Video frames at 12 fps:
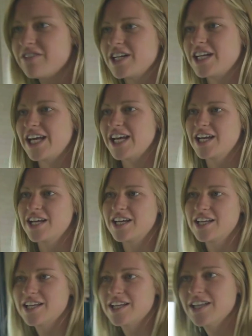for today?
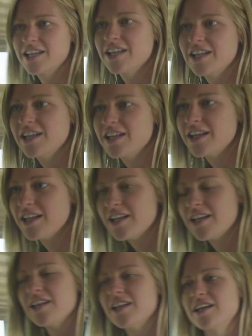I think we'll go meet
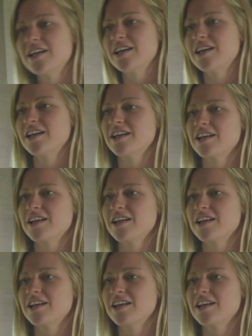up with Josie